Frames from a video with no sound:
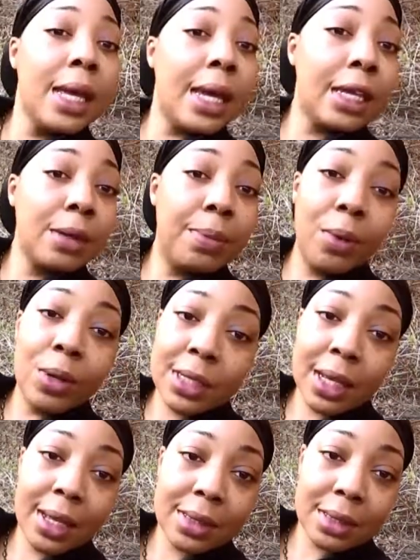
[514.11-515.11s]
and your boss
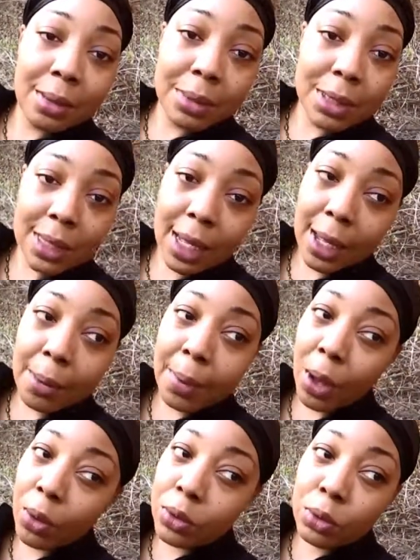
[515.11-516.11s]
got something to say
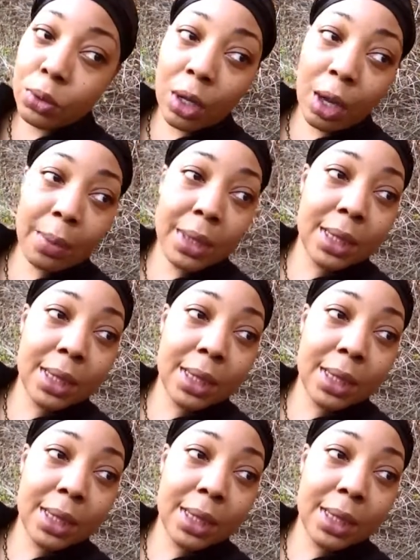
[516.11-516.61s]
about you coming